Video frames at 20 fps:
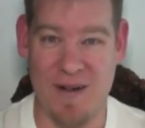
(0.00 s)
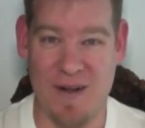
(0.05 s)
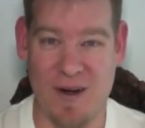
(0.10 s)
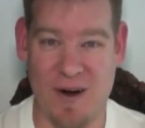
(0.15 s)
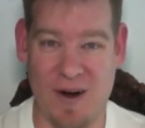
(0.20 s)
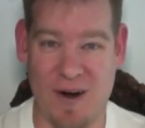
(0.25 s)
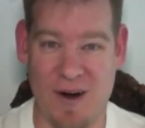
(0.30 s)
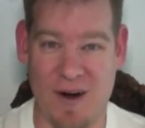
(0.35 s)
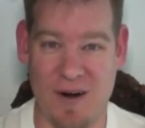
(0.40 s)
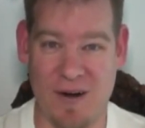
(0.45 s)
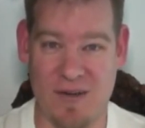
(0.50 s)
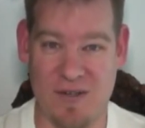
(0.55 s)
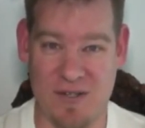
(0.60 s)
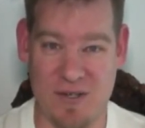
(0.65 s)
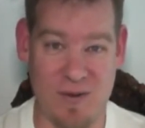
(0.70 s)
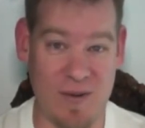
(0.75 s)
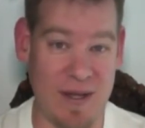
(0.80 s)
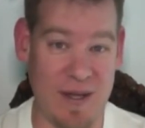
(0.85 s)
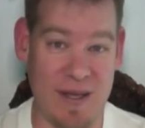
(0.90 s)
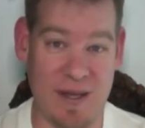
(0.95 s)
are
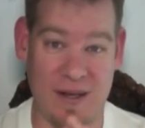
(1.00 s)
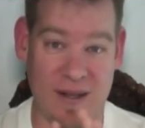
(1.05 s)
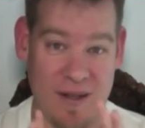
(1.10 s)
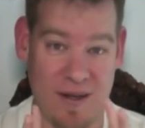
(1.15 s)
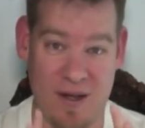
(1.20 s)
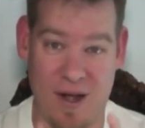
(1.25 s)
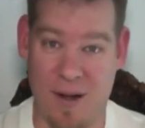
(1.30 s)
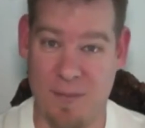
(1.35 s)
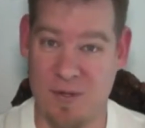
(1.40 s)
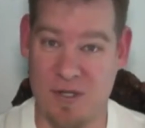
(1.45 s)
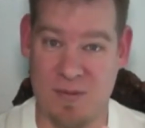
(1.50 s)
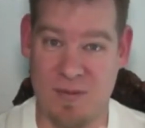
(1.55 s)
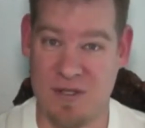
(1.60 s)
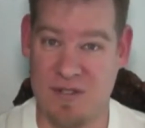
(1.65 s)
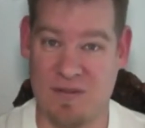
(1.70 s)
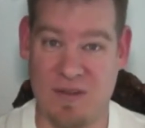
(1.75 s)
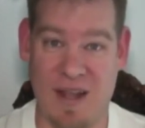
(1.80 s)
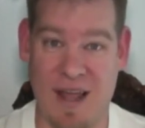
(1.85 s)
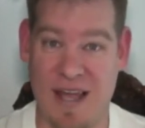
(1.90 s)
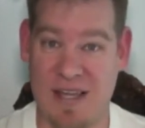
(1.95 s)
doing and the accomplishments
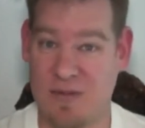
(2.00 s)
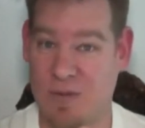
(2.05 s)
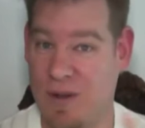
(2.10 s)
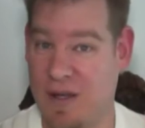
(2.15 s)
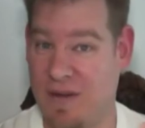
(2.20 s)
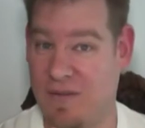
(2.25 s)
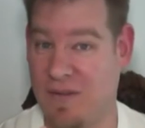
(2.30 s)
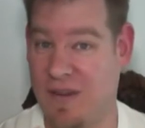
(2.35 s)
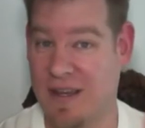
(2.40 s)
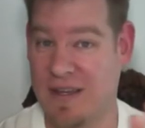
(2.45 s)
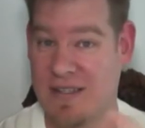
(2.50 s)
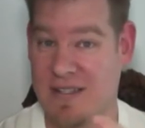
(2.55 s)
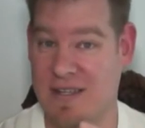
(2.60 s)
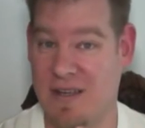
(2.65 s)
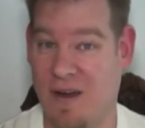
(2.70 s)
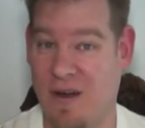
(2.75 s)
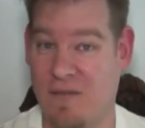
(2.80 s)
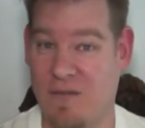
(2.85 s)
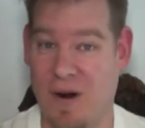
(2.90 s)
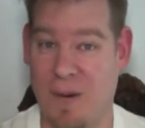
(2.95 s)
for last week. If you'd like to see
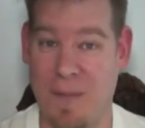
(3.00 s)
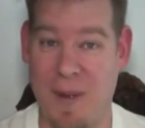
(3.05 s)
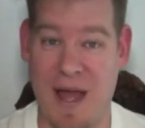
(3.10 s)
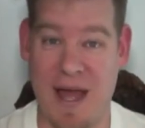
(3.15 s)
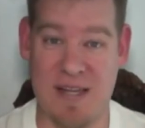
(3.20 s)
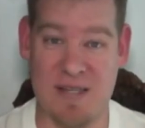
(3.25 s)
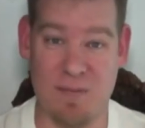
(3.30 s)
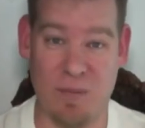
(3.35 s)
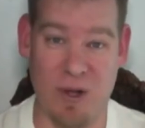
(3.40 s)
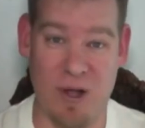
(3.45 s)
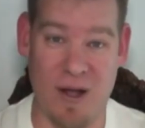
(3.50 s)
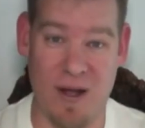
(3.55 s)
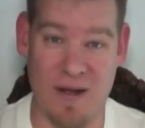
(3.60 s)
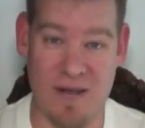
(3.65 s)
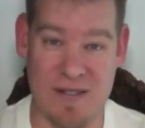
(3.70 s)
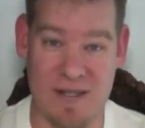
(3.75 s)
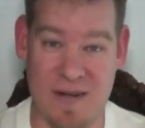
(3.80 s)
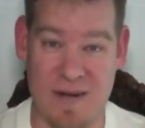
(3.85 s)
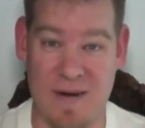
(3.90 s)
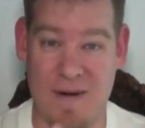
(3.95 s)
all of our past
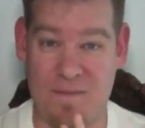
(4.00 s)
blogs.